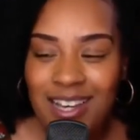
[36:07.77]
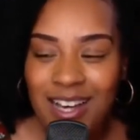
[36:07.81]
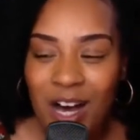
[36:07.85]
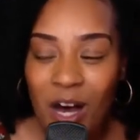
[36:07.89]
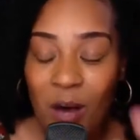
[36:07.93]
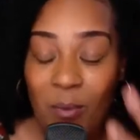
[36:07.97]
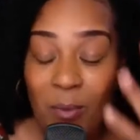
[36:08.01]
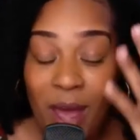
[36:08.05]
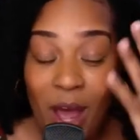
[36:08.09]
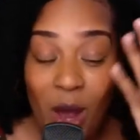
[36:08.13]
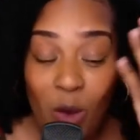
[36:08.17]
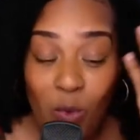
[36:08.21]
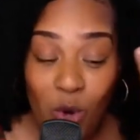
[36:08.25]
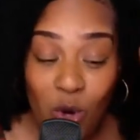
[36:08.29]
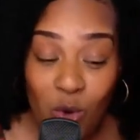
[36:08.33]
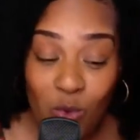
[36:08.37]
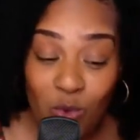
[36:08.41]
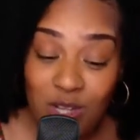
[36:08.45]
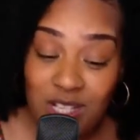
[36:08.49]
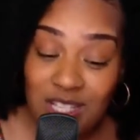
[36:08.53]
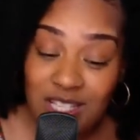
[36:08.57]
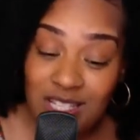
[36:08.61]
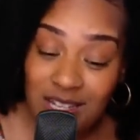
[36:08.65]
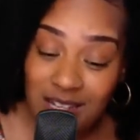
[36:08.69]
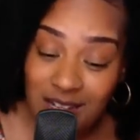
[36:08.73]
about what
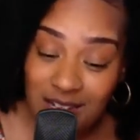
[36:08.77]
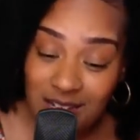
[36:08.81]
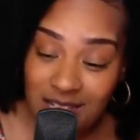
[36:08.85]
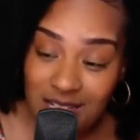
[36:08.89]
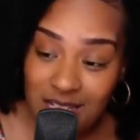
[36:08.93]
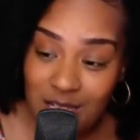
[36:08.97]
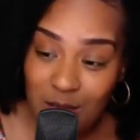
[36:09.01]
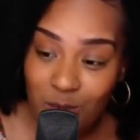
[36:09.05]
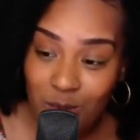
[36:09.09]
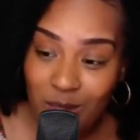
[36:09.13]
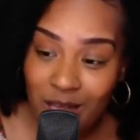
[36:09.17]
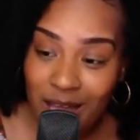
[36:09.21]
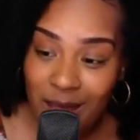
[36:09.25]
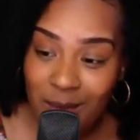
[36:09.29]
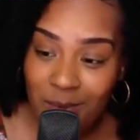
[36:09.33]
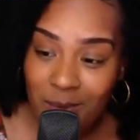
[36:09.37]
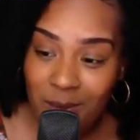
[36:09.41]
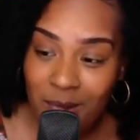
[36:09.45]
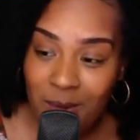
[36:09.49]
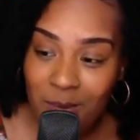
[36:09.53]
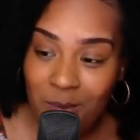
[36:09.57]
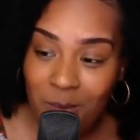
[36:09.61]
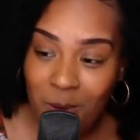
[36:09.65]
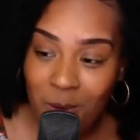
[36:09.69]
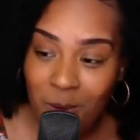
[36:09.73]
was done to Black
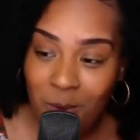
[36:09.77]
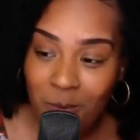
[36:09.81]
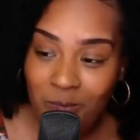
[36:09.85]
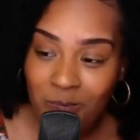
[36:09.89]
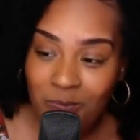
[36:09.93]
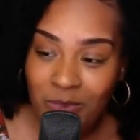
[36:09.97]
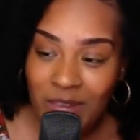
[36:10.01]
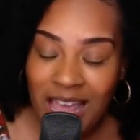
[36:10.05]
people.